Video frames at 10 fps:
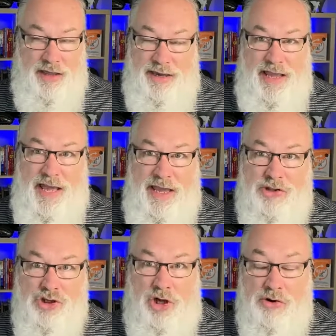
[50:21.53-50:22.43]
any
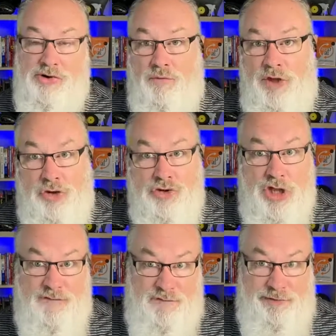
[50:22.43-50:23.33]
AI checkers. We do
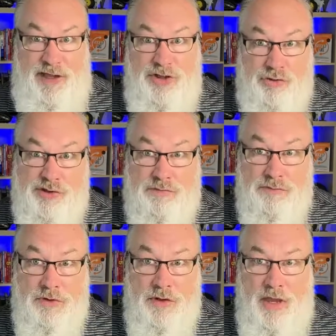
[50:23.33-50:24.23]
check for
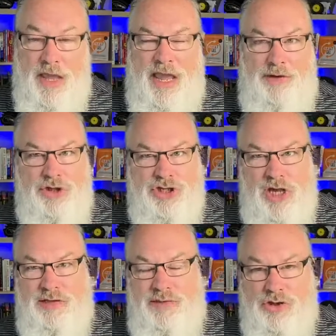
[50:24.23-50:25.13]
plagiarism, and we
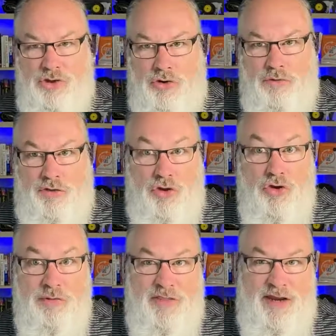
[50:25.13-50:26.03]
check to make sure with a
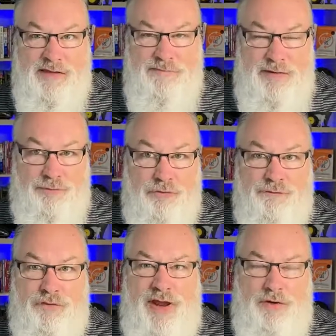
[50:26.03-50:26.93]
human that it's been
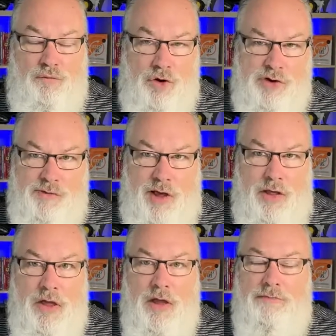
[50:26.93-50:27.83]
proofread and works
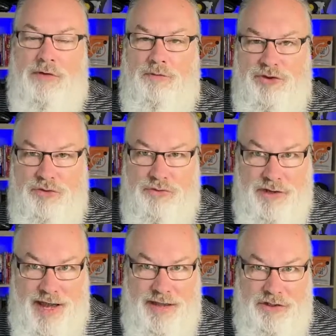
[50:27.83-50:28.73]
well, but we do
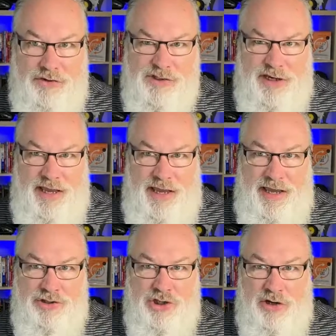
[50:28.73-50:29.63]
not use any
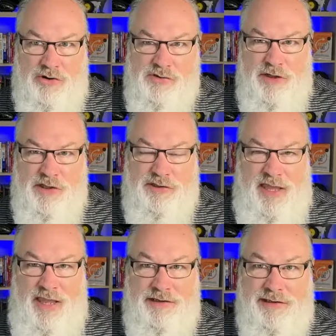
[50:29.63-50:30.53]
AI checkers because
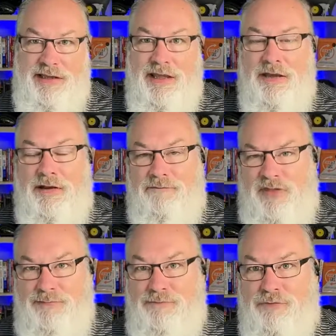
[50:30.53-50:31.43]
candidly,
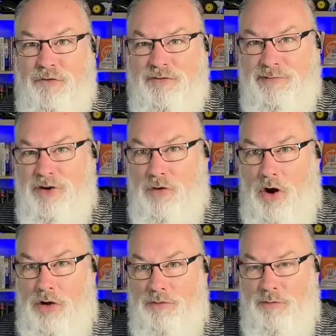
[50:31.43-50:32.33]
they've been proven to be
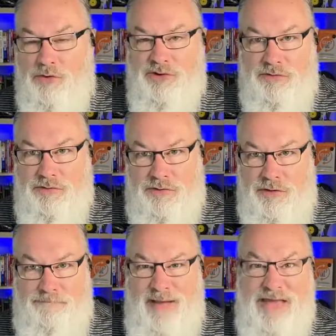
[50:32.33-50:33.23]
wrong. The most
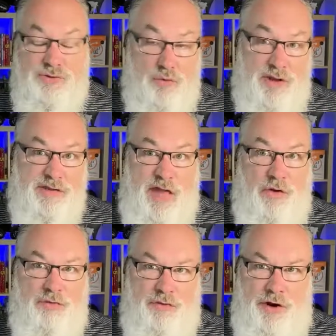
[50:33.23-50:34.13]
the best ones
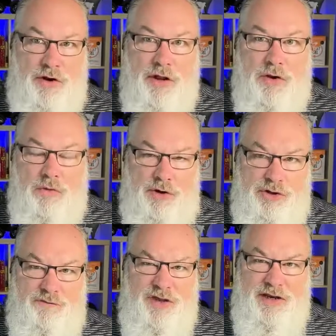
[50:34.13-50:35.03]
out there, when
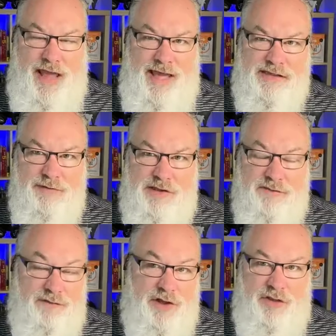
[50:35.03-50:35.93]
you feed it aspects
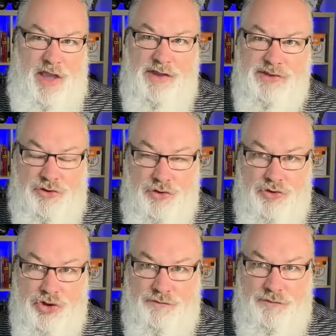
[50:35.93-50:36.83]
of like the
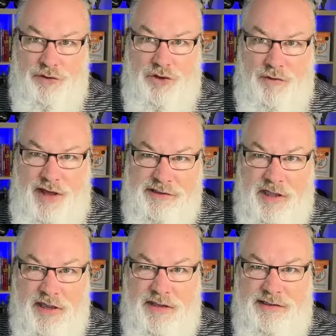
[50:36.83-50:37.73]
Constitution from the US,
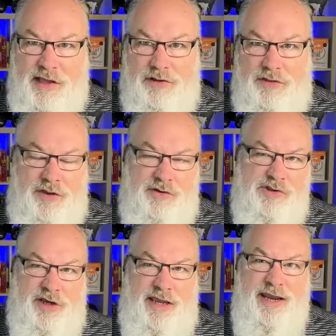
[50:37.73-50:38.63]
tell it that
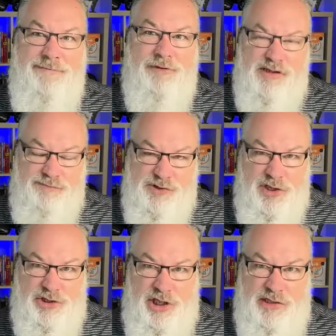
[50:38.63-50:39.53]
there's an
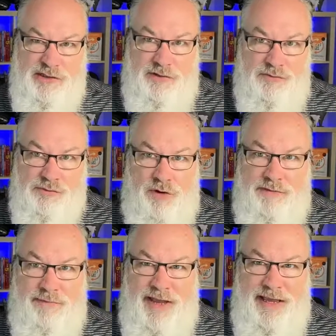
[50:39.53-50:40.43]
80+% chance that it was
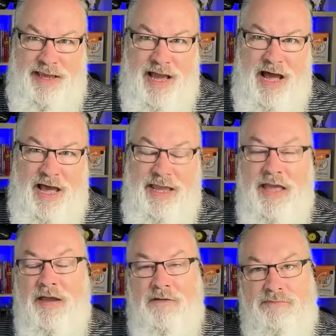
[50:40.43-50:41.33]
written by AI
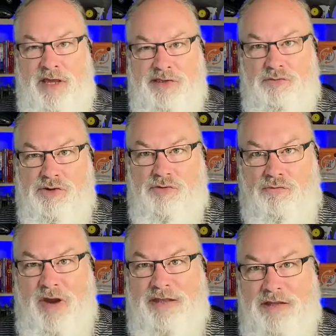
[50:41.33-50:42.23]
because it was
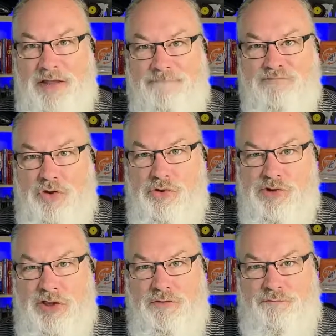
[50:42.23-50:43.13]
written
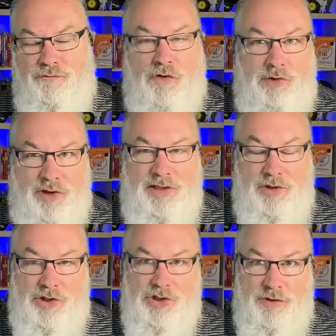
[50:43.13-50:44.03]
using formal
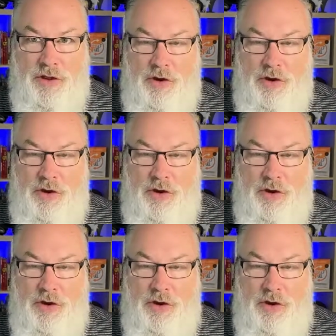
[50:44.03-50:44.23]
English.